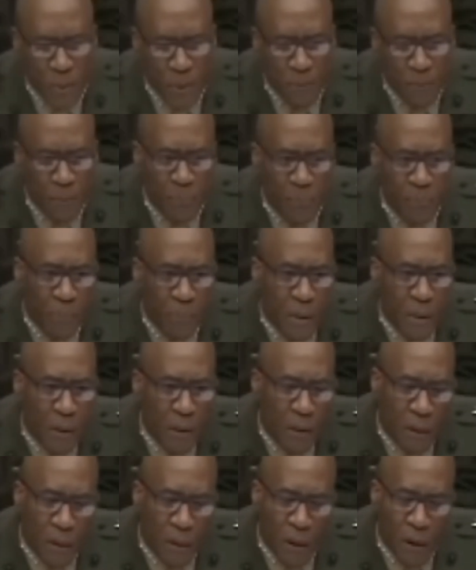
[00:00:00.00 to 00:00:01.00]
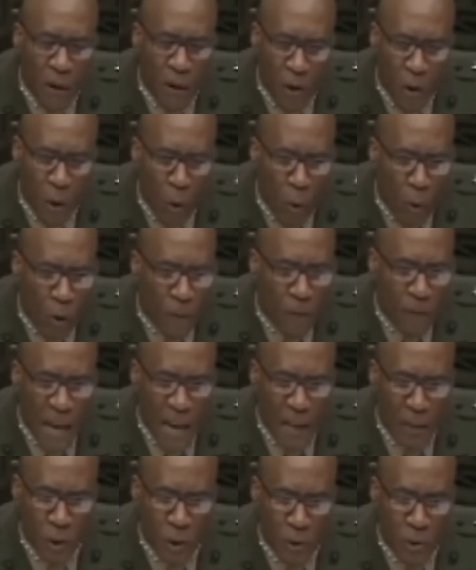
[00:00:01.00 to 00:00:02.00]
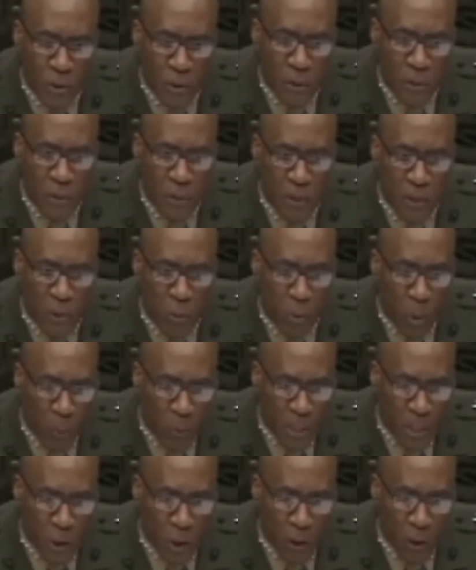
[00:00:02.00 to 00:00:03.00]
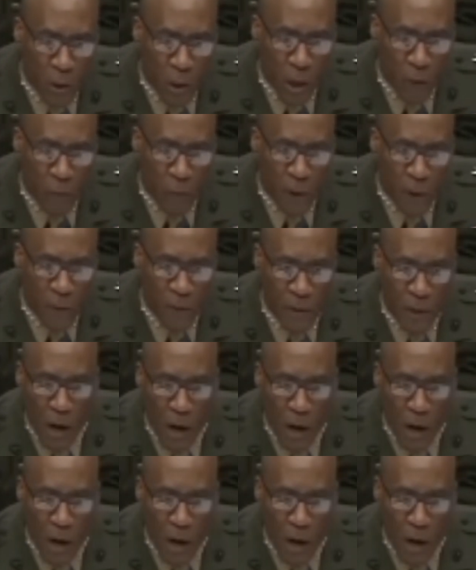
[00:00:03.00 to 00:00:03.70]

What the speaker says: values is what we start off with in IMA programs.